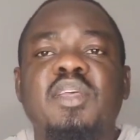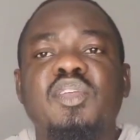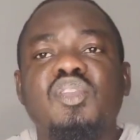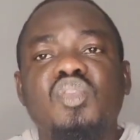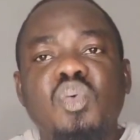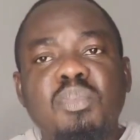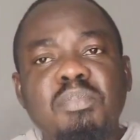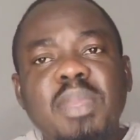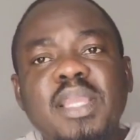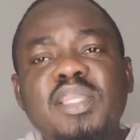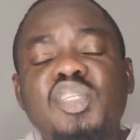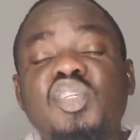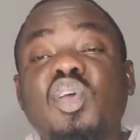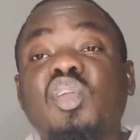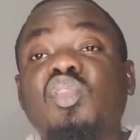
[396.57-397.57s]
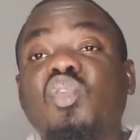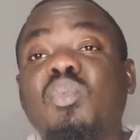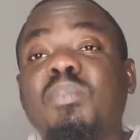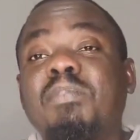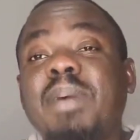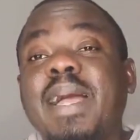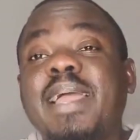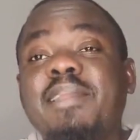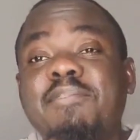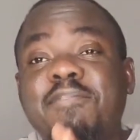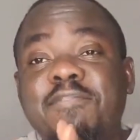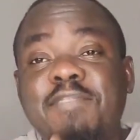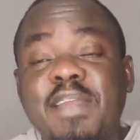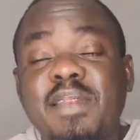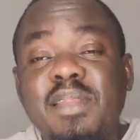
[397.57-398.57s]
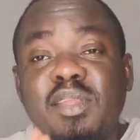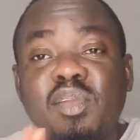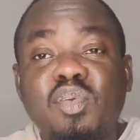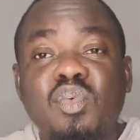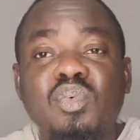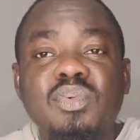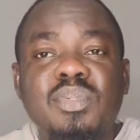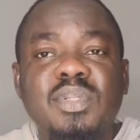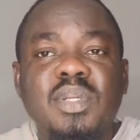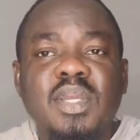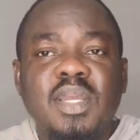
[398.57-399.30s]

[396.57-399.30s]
So make sure to buy very good